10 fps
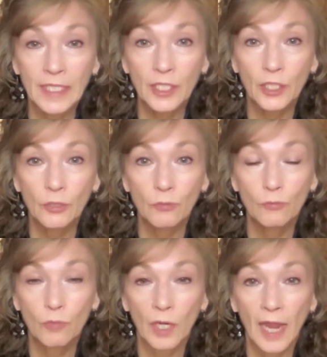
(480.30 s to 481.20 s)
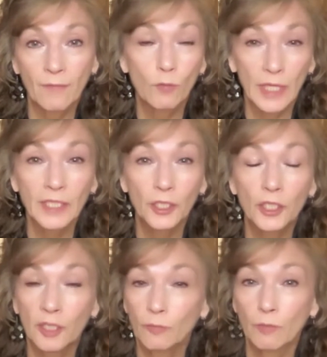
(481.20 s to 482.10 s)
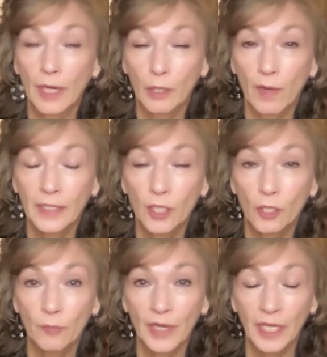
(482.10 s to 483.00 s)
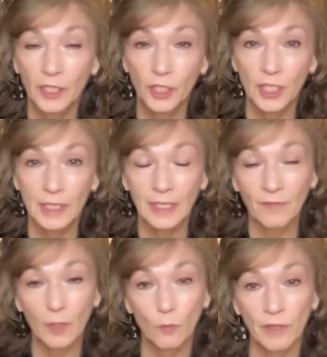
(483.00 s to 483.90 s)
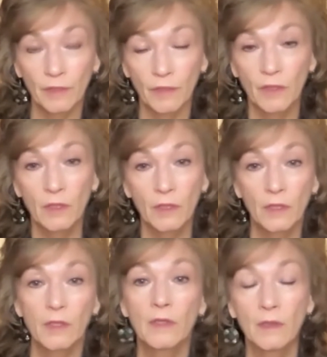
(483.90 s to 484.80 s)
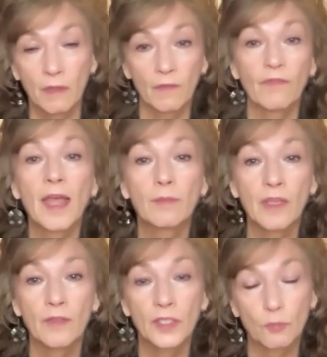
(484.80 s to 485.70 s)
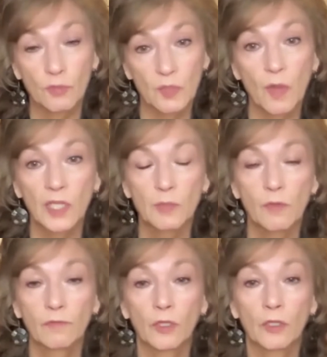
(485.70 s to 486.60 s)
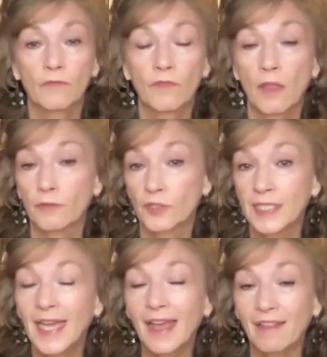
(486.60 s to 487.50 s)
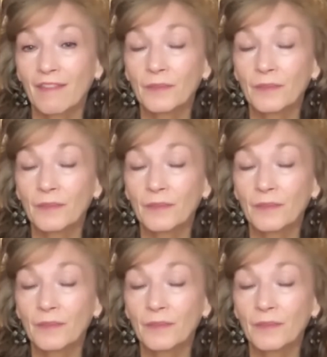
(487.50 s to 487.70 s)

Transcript: to have a relationship with my granddaughter because she's living with the family that's responsible for her father's death.